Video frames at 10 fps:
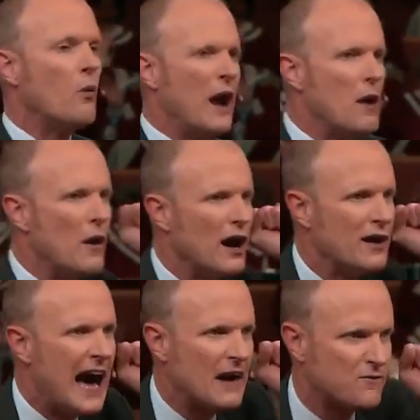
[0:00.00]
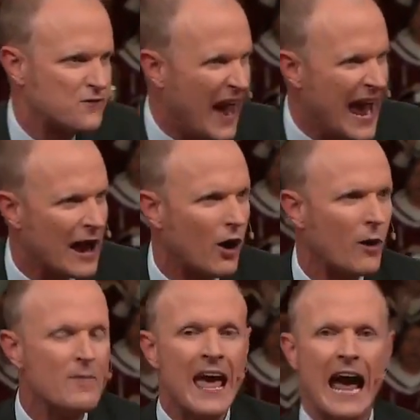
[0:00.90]
we will not
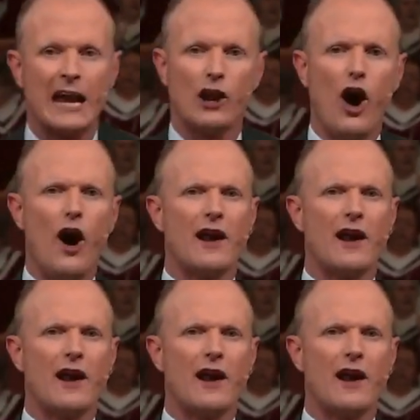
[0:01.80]
fail. And Lord,